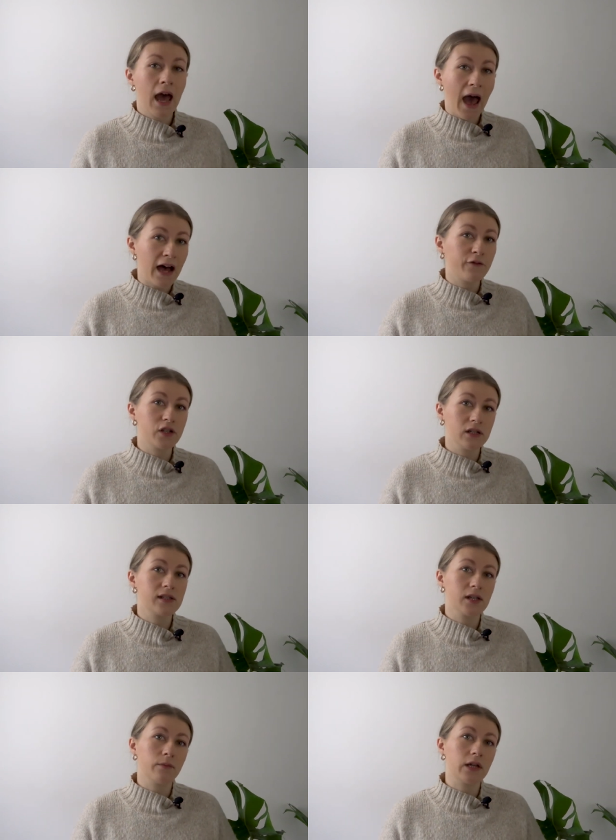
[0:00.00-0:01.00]
have done
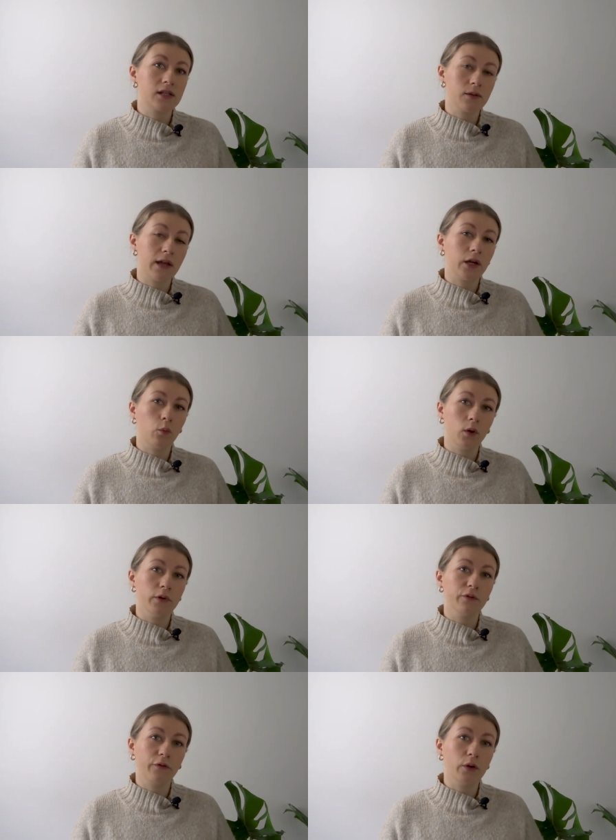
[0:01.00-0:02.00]
something to make a
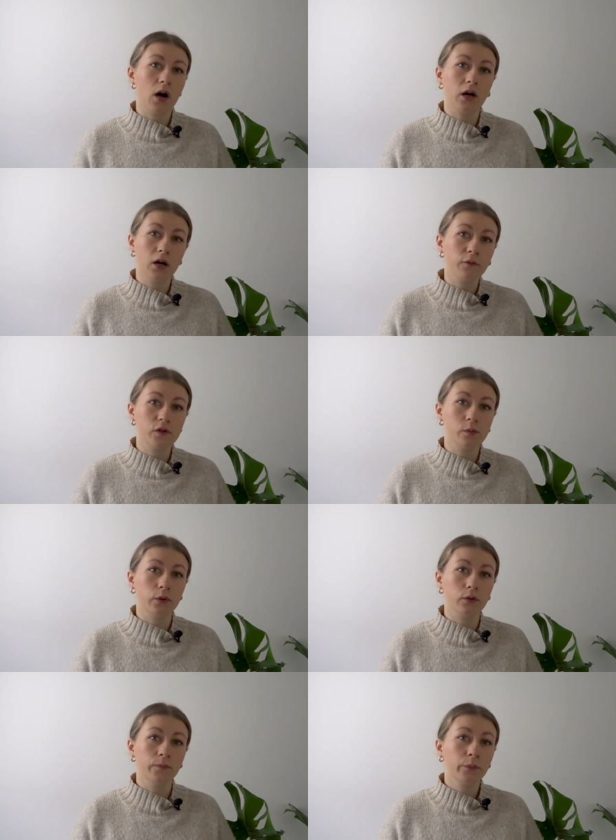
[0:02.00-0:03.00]
woman feel
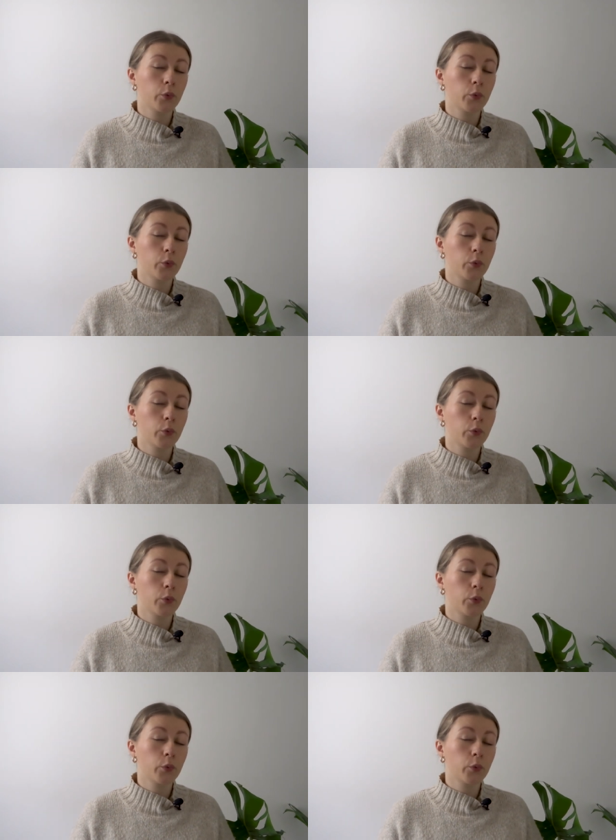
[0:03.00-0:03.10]
uncomfortable